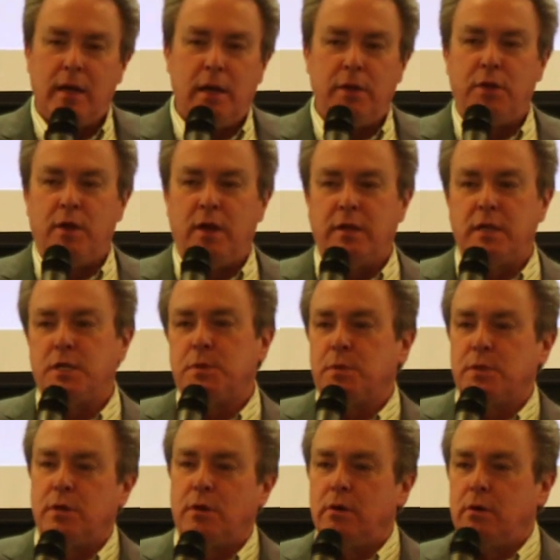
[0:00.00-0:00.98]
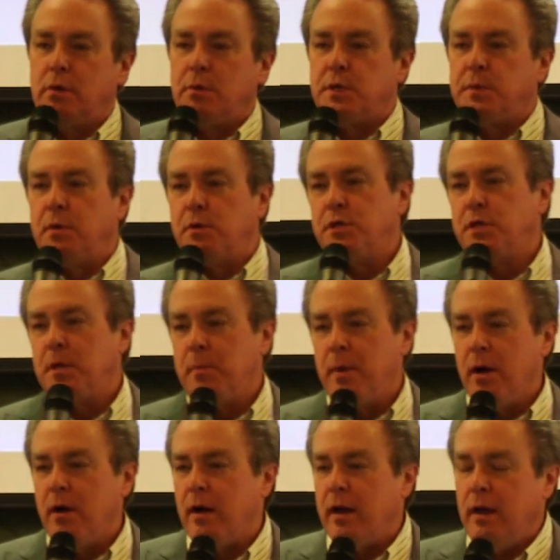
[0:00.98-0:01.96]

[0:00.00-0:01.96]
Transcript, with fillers: I thought this was the girl I was supposed to marry.